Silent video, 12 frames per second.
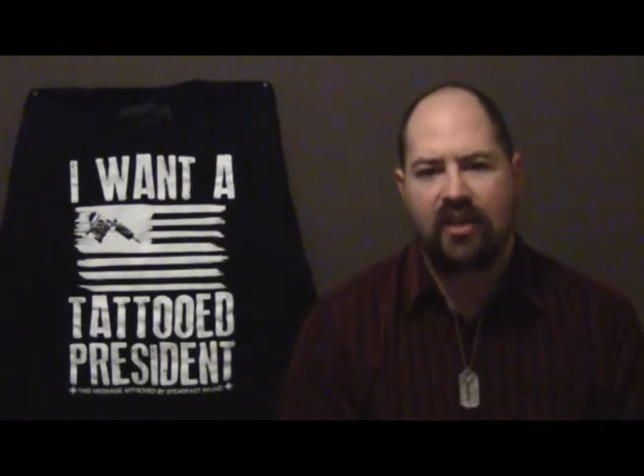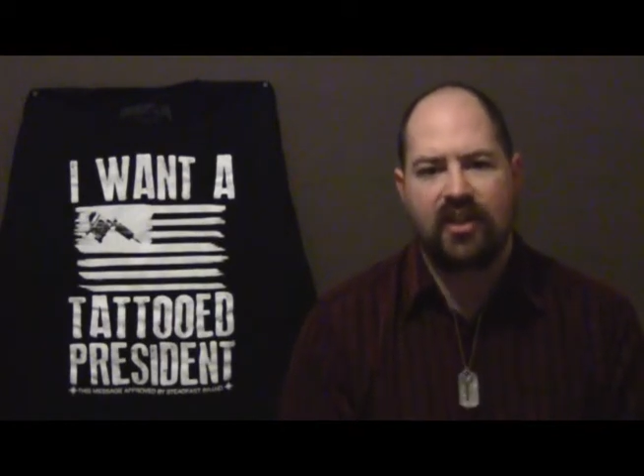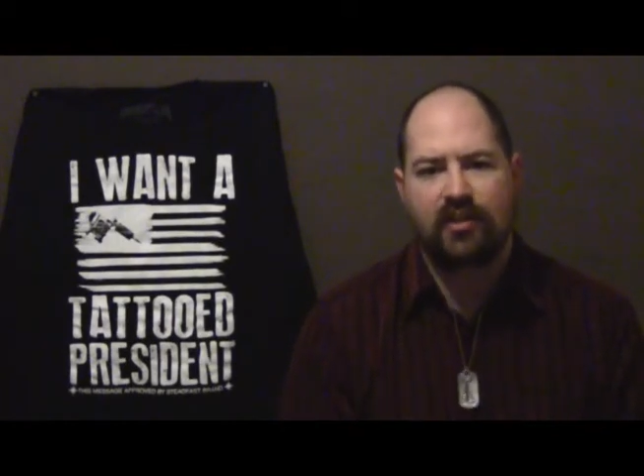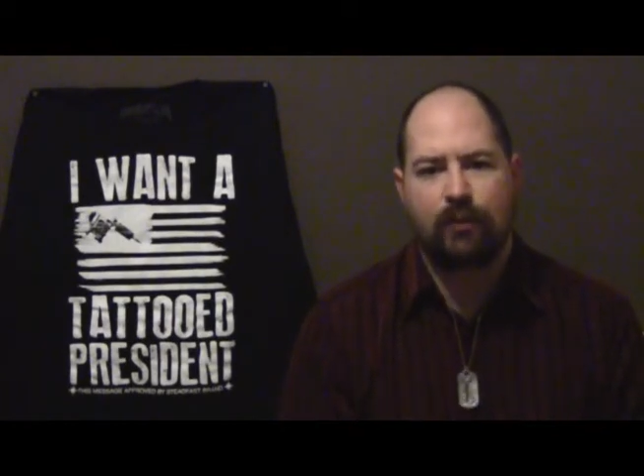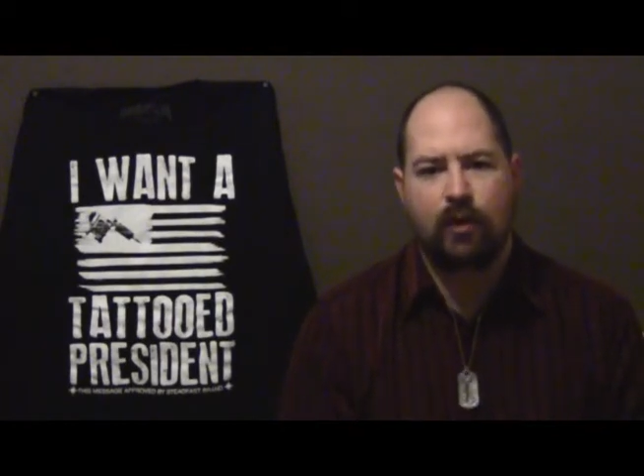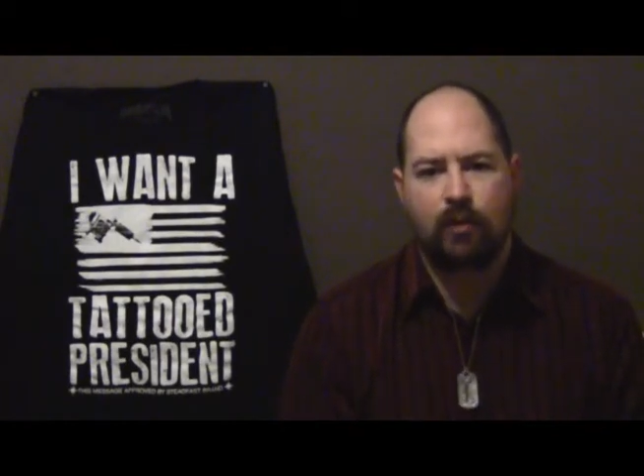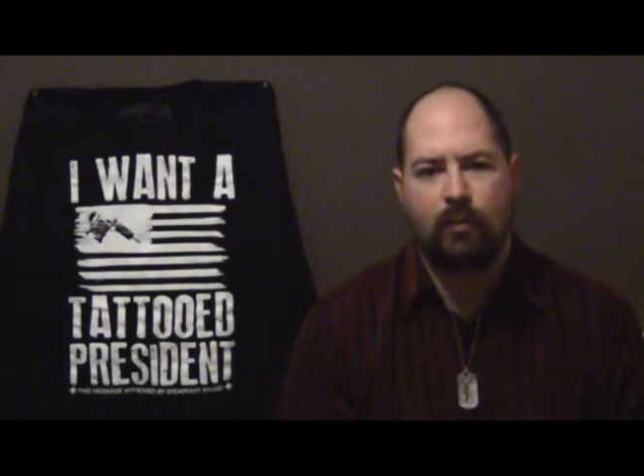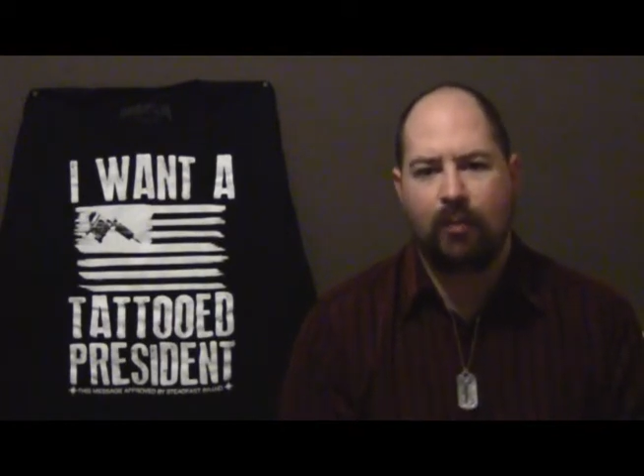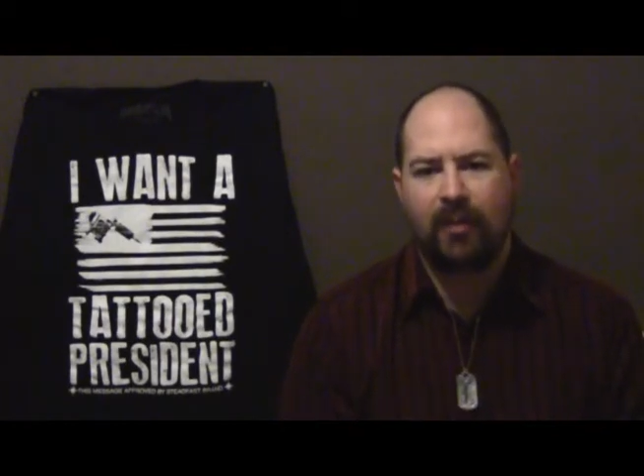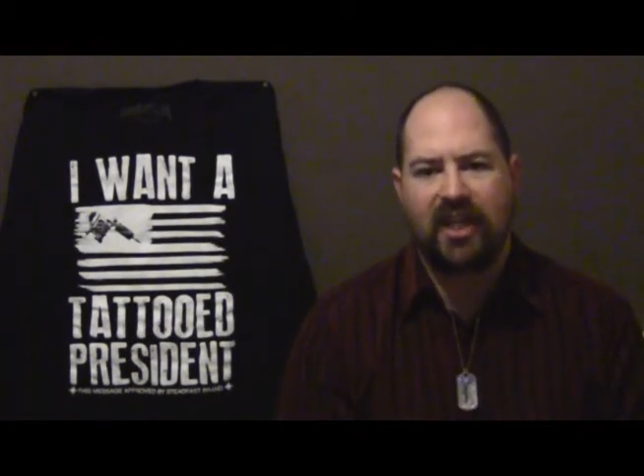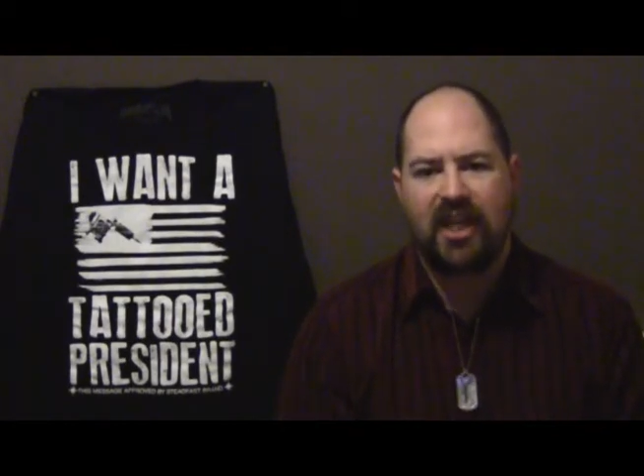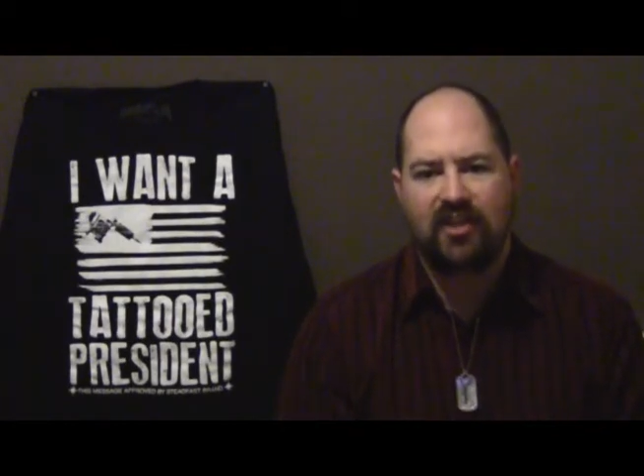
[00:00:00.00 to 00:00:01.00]
this very
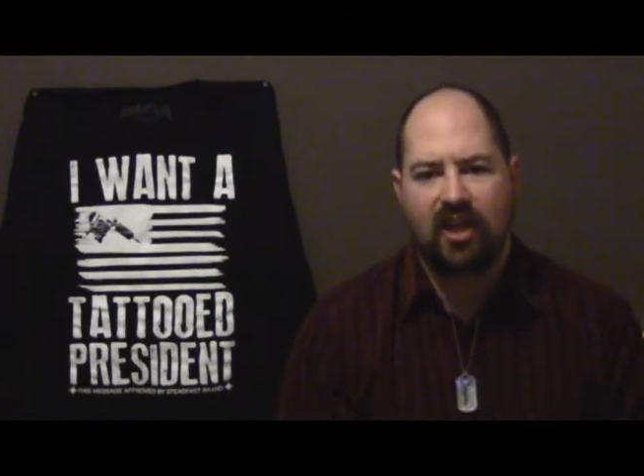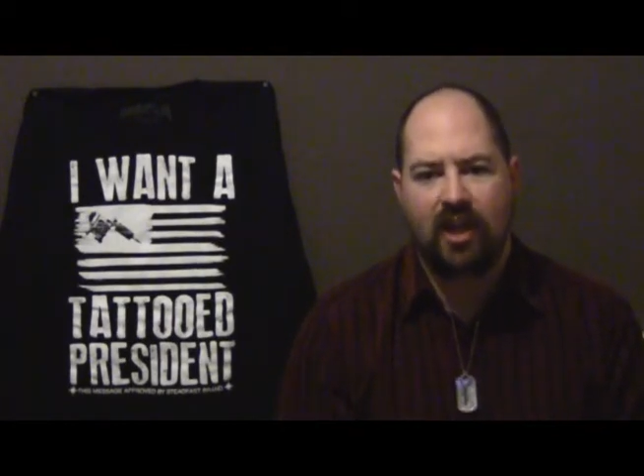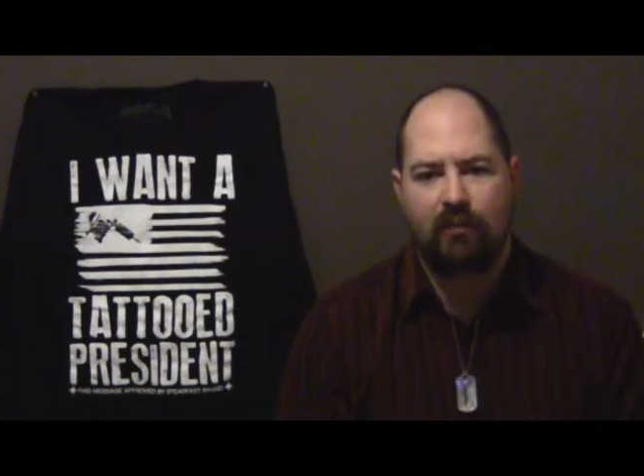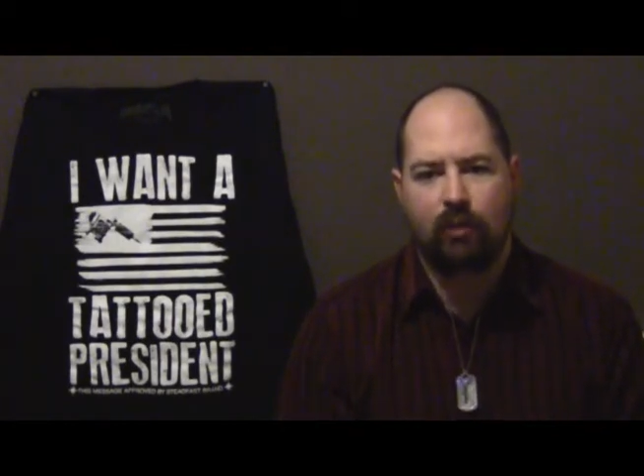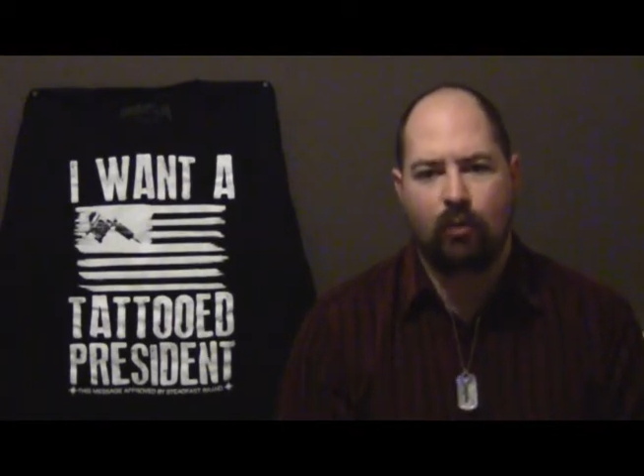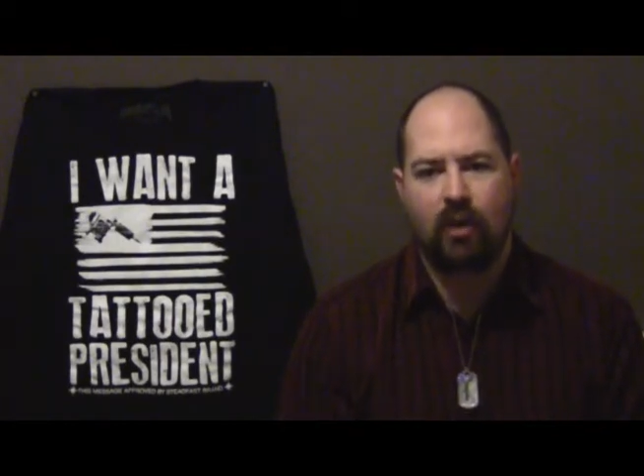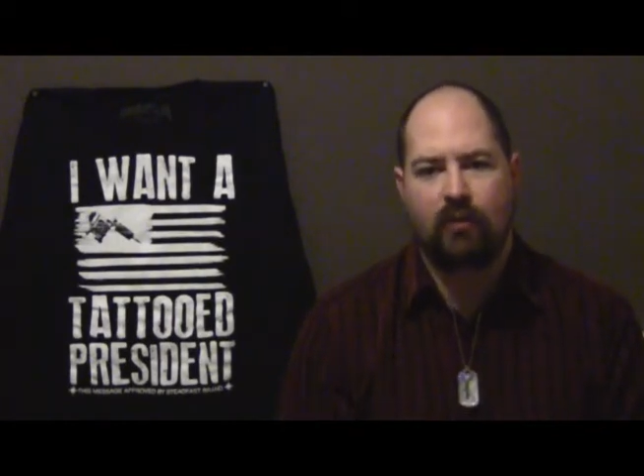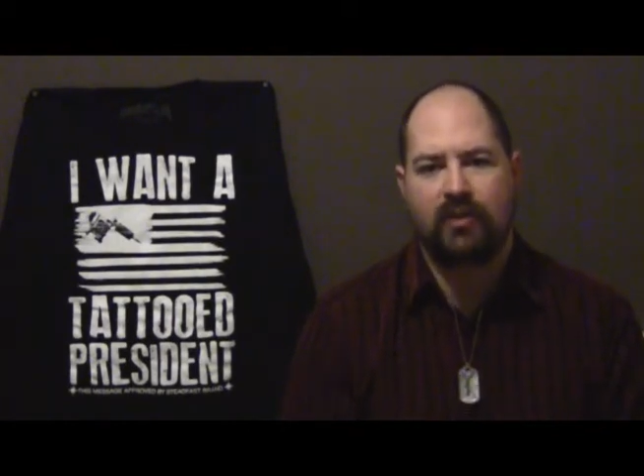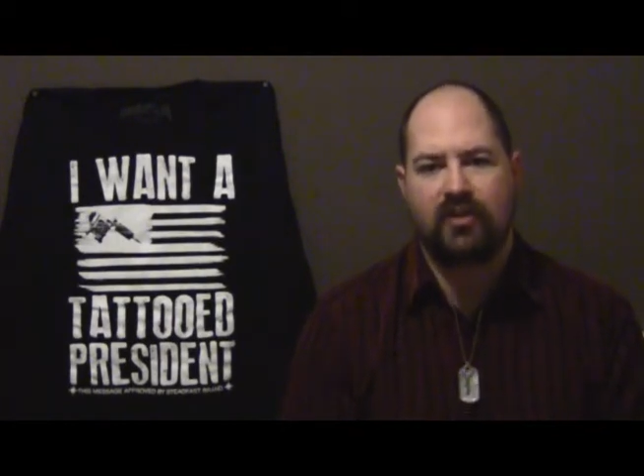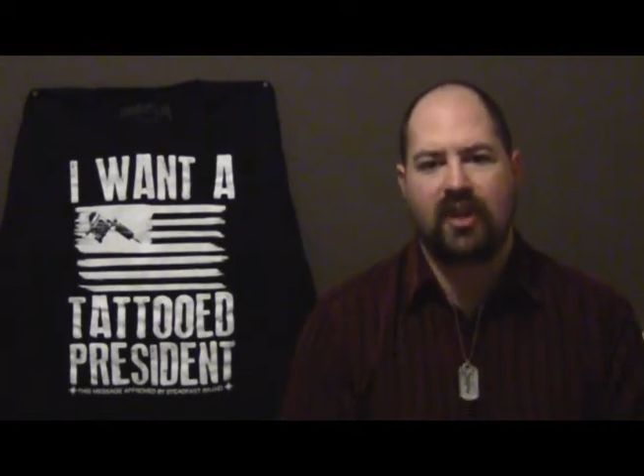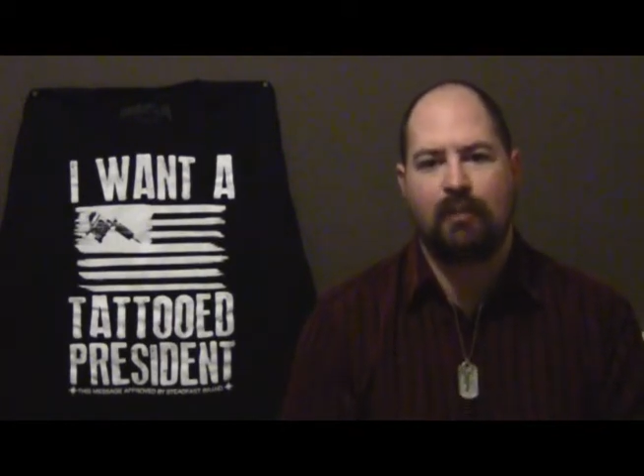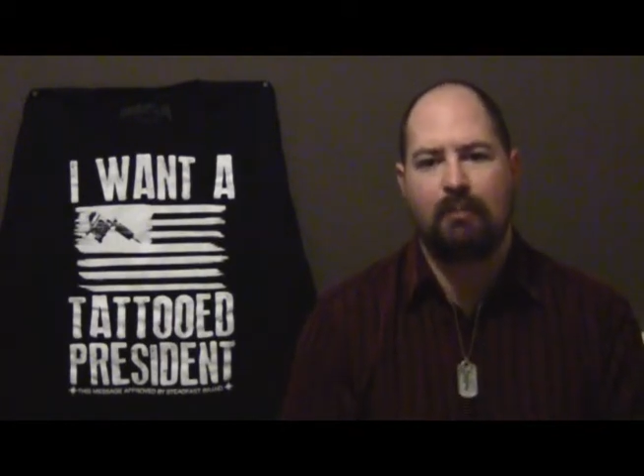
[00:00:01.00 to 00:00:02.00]
moment, each and every one of
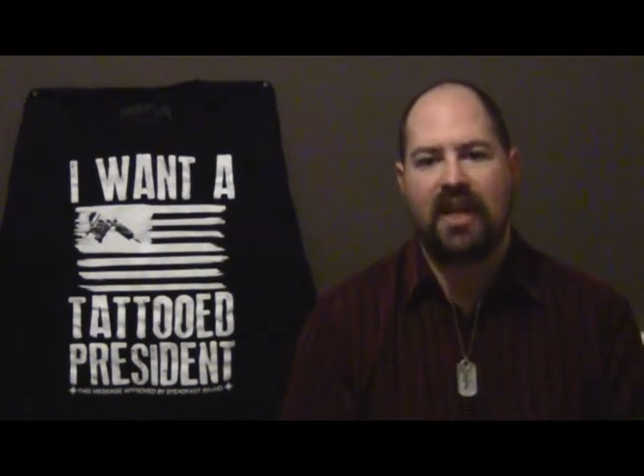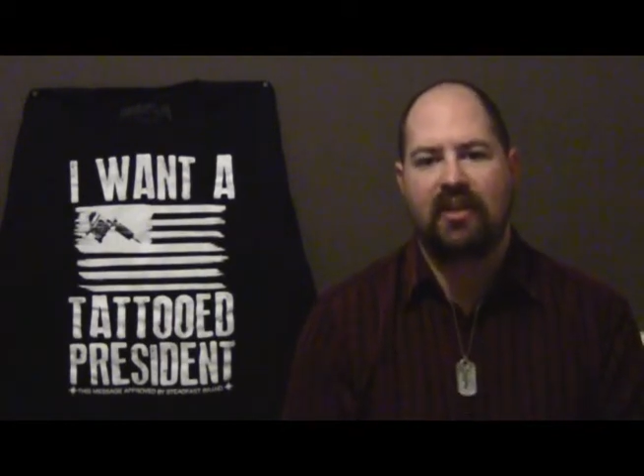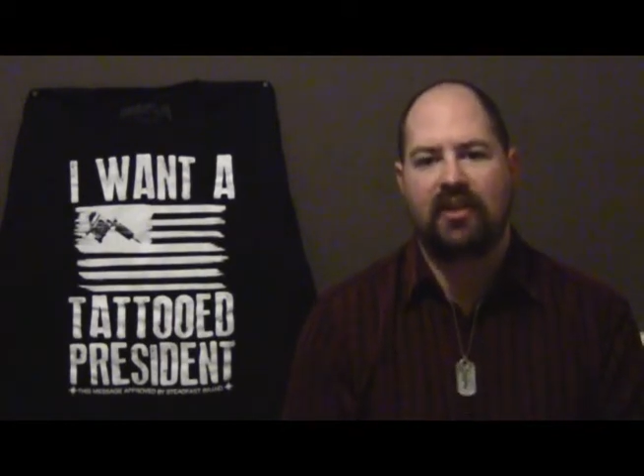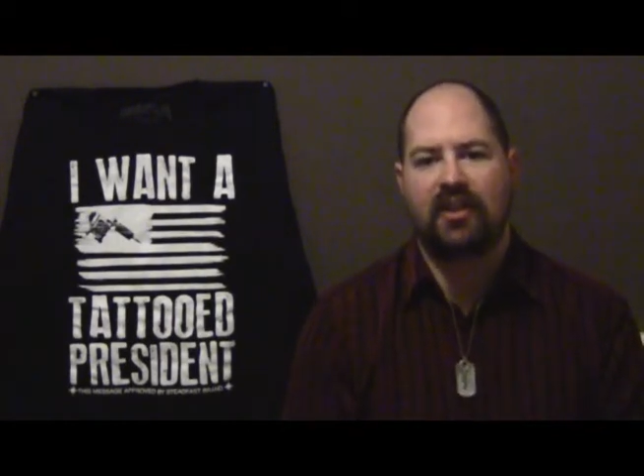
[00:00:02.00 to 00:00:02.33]
us can make